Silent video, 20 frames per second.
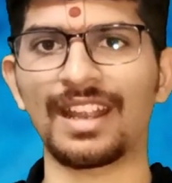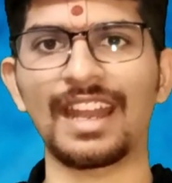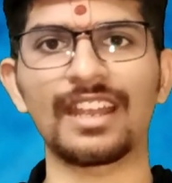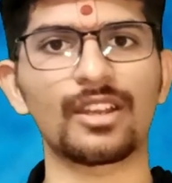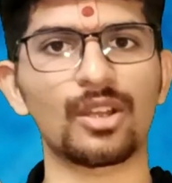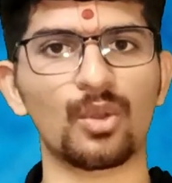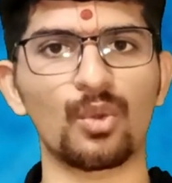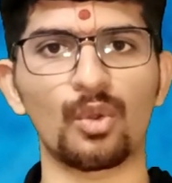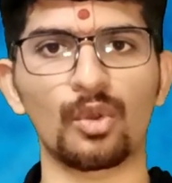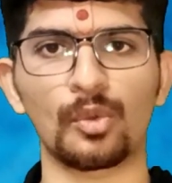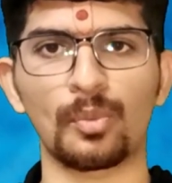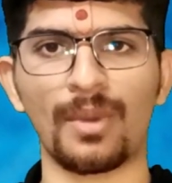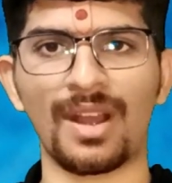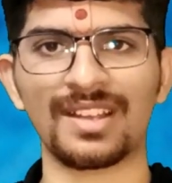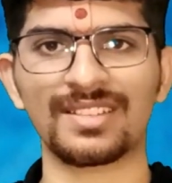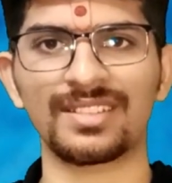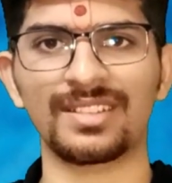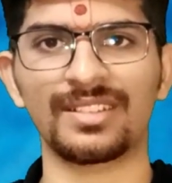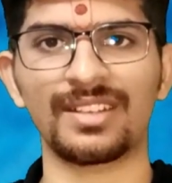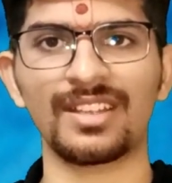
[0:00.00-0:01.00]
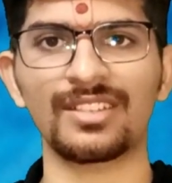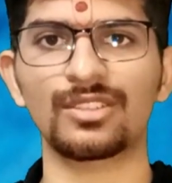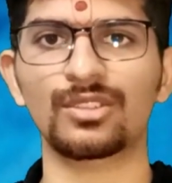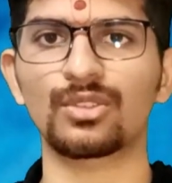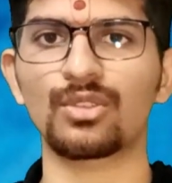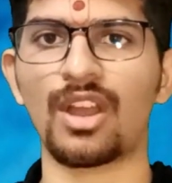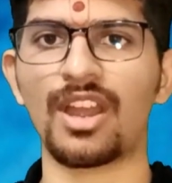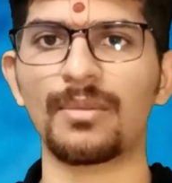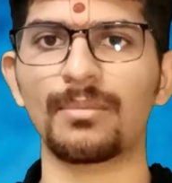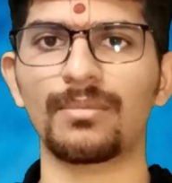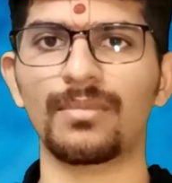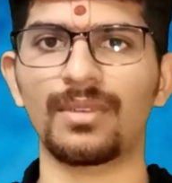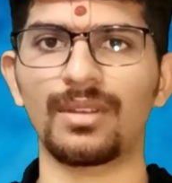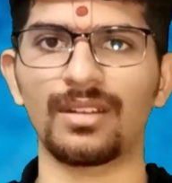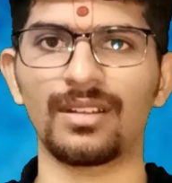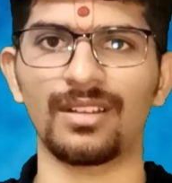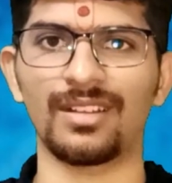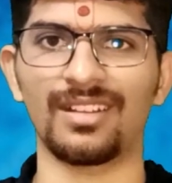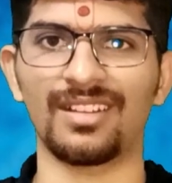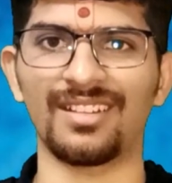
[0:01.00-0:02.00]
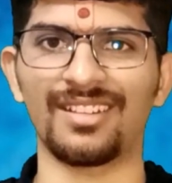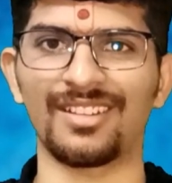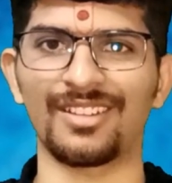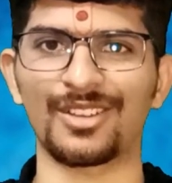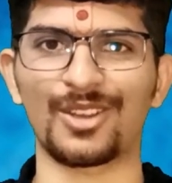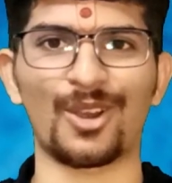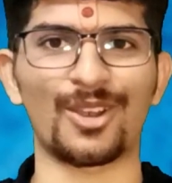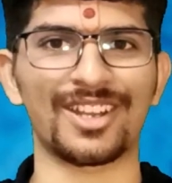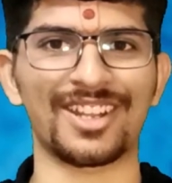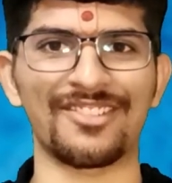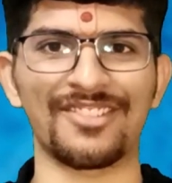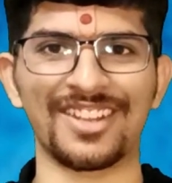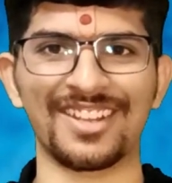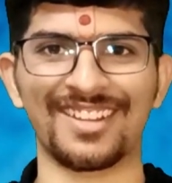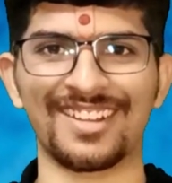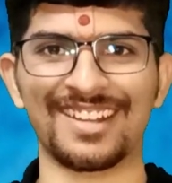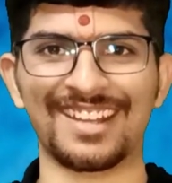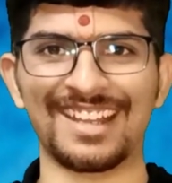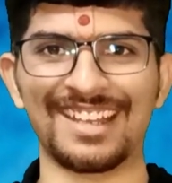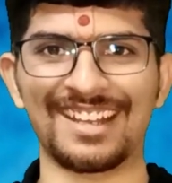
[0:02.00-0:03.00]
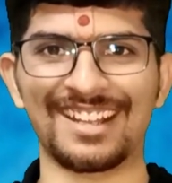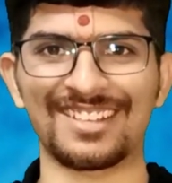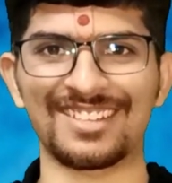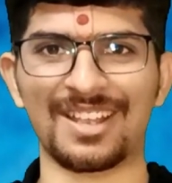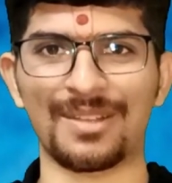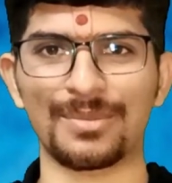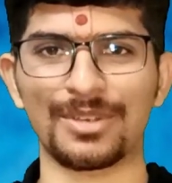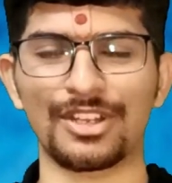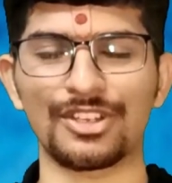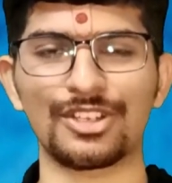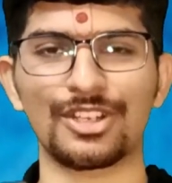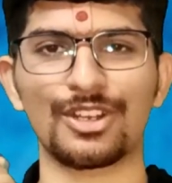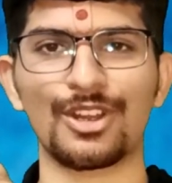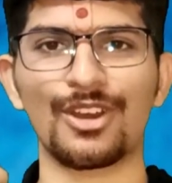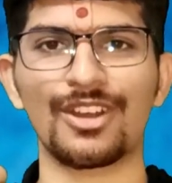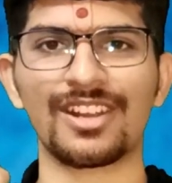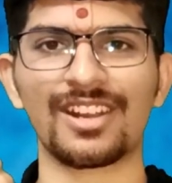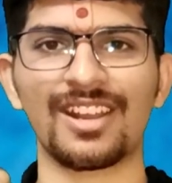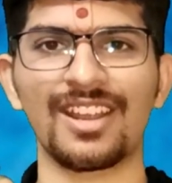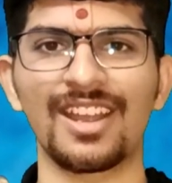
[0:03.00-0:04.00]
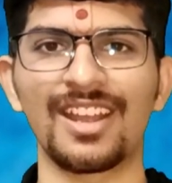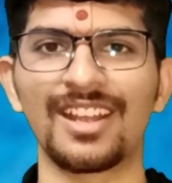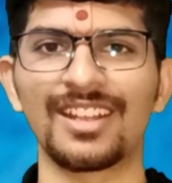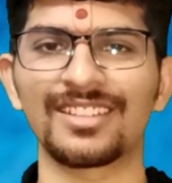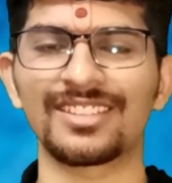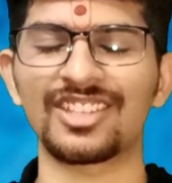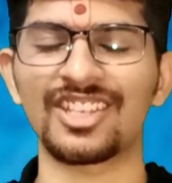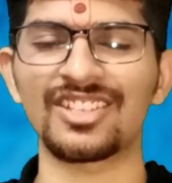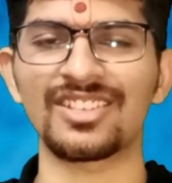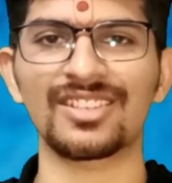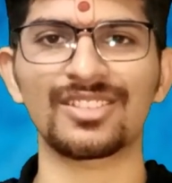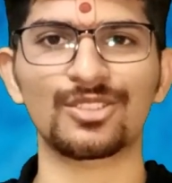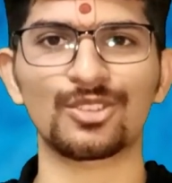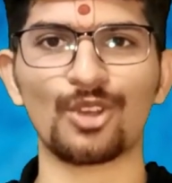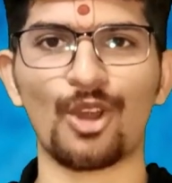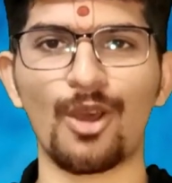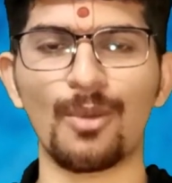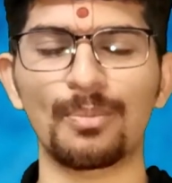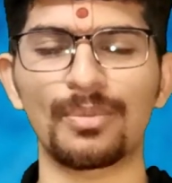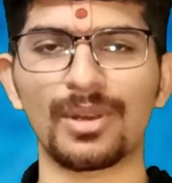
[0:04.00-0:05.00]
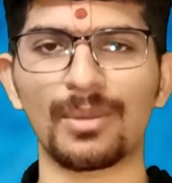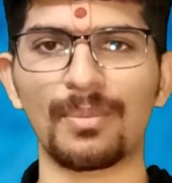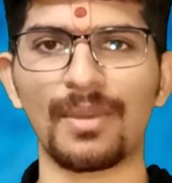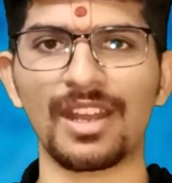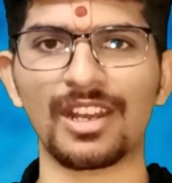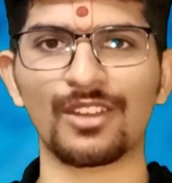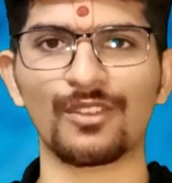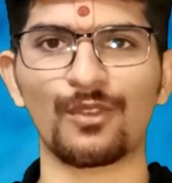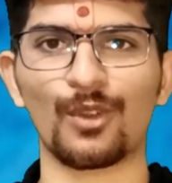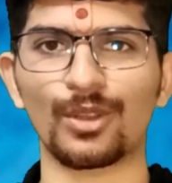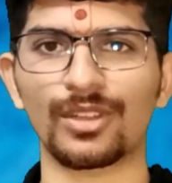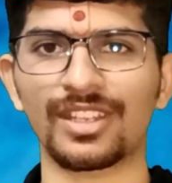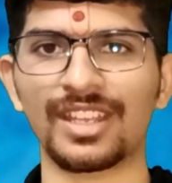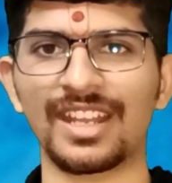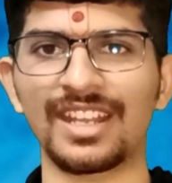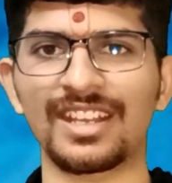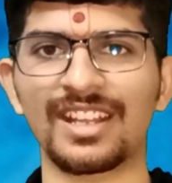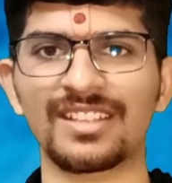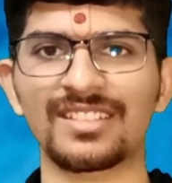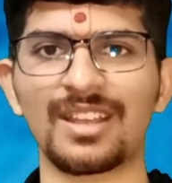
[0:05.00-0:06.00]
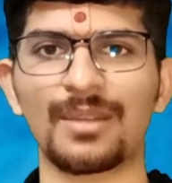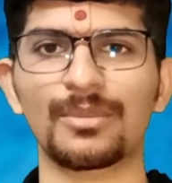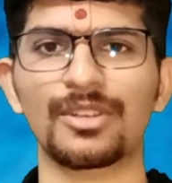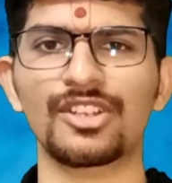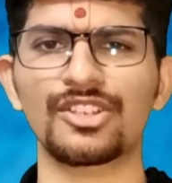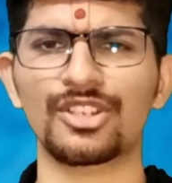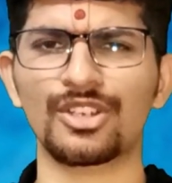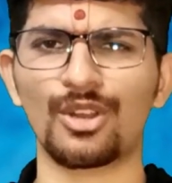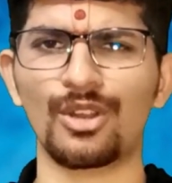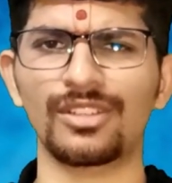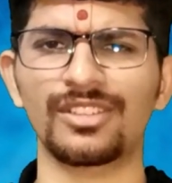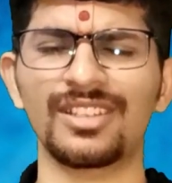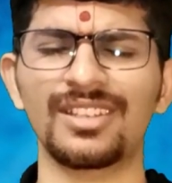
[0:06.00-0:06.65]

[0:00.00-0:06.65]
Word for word: get a good marks in test so i'm uh, not giving a gate examination or they just stop preparing for the gate examination or